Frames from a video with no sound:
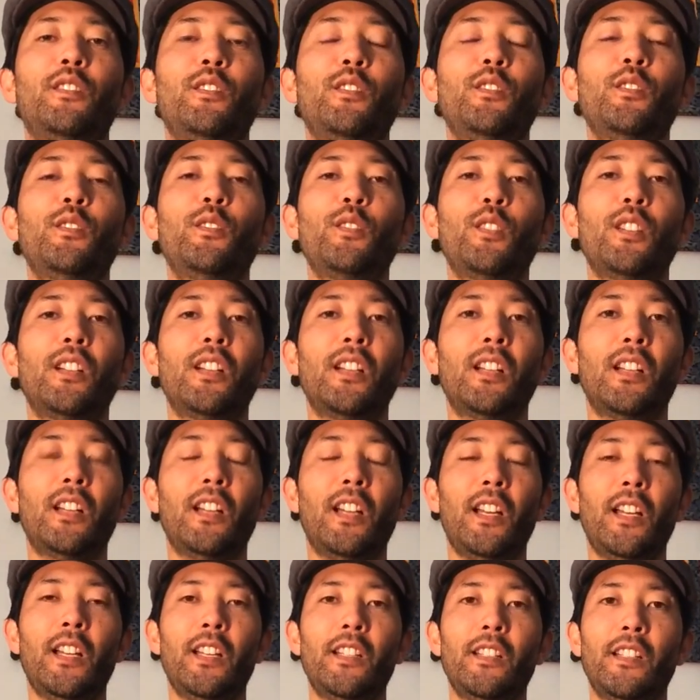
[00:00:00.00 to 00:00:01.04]
you.
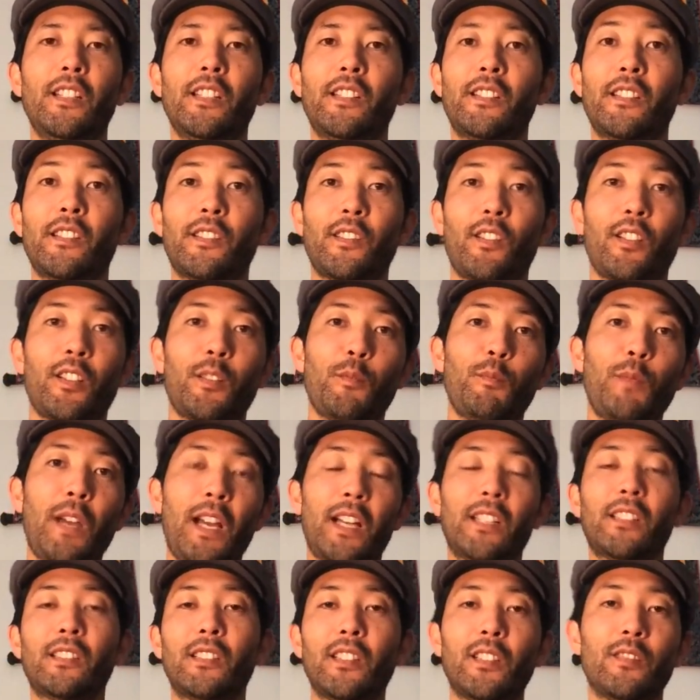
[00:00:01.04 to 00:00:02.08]
And this is on a
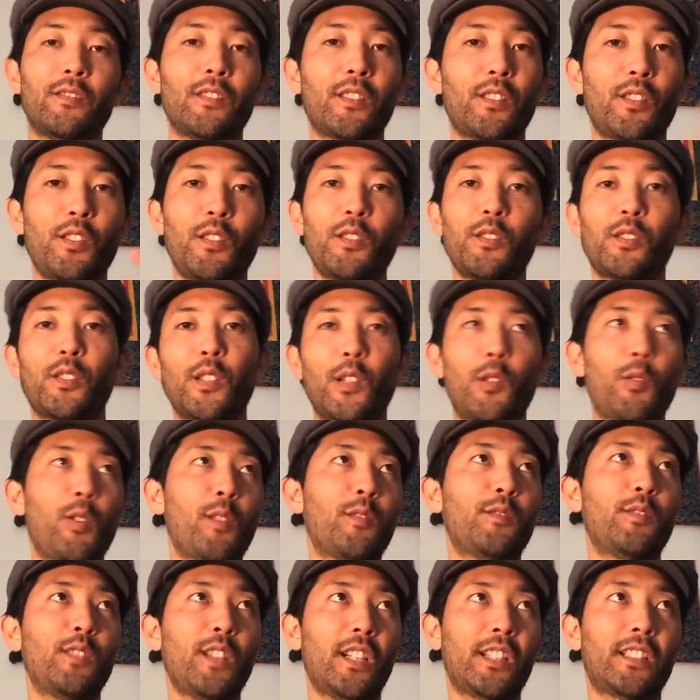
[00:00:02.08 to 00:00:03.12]
mass level too, so you're
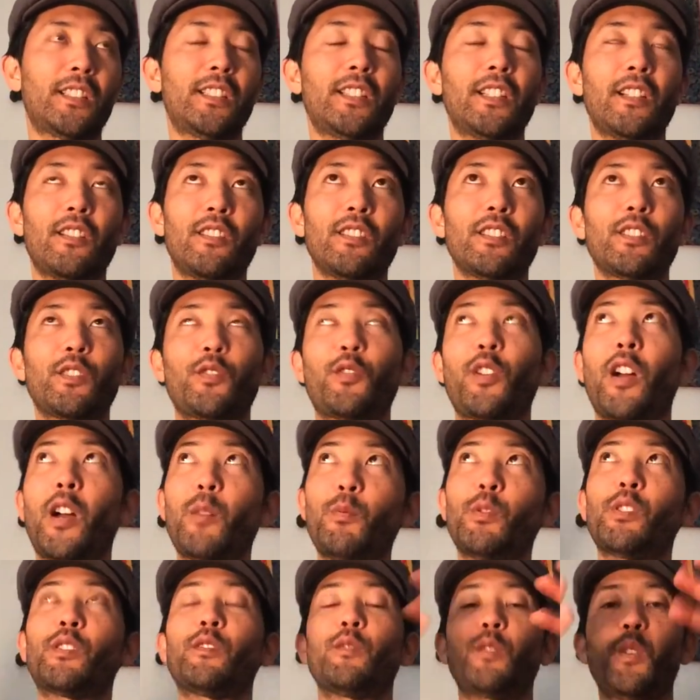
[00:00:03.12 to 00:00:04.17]
reflecting all the
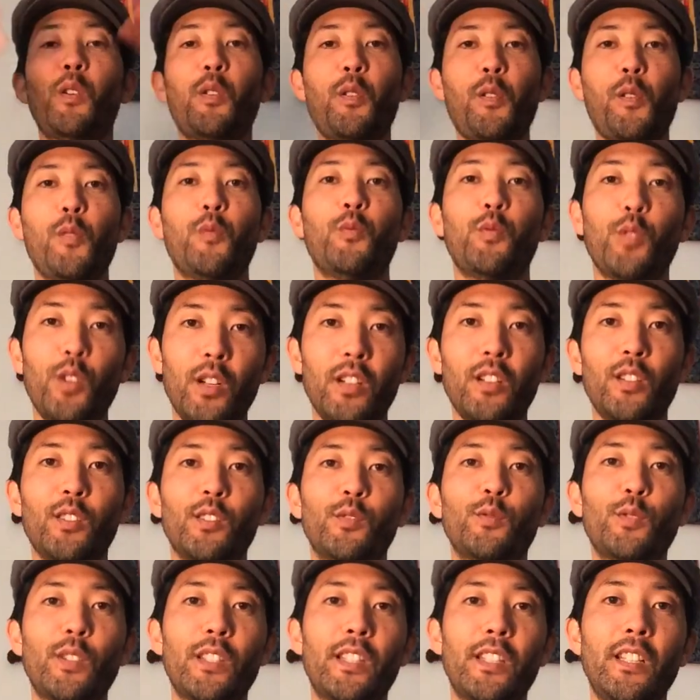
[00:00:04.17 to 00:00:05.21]
traumas of the whole
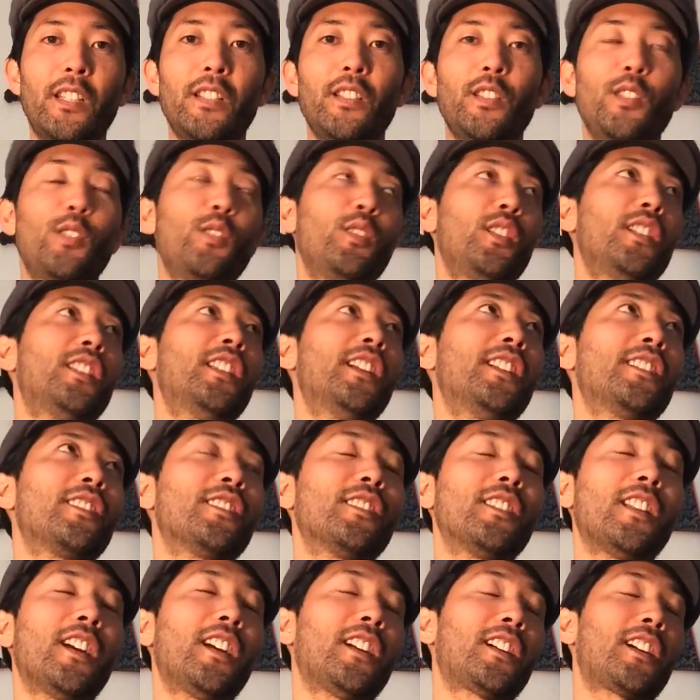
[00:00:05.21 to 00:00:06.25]
world within you, and then
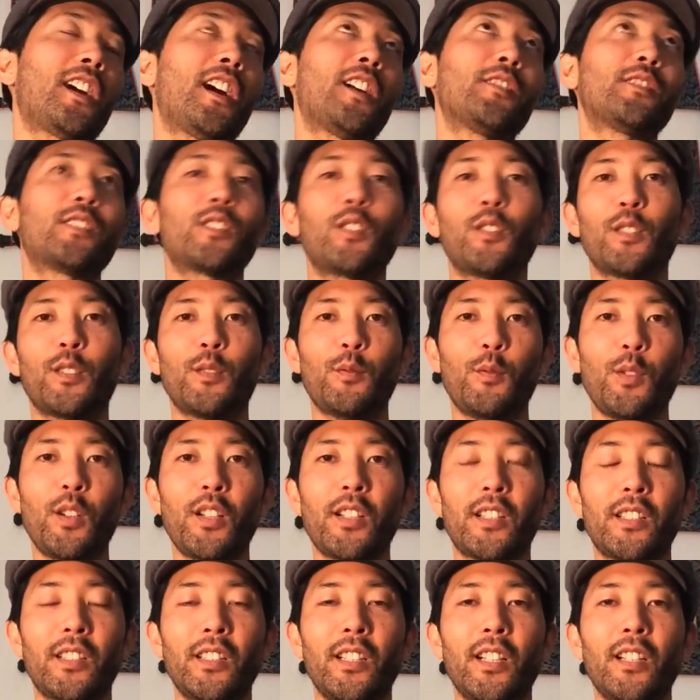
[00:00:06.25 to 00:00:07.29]
you're like, I have to go to
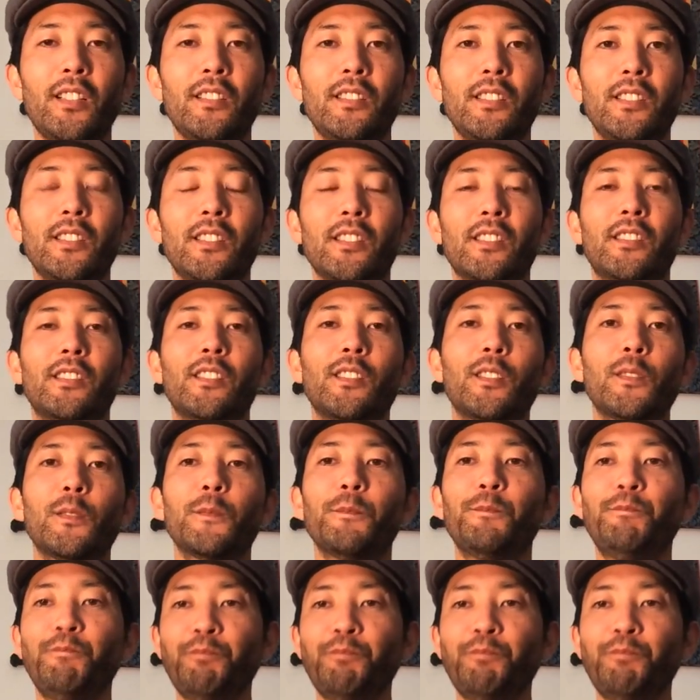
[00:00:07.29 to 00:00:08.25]
work now, so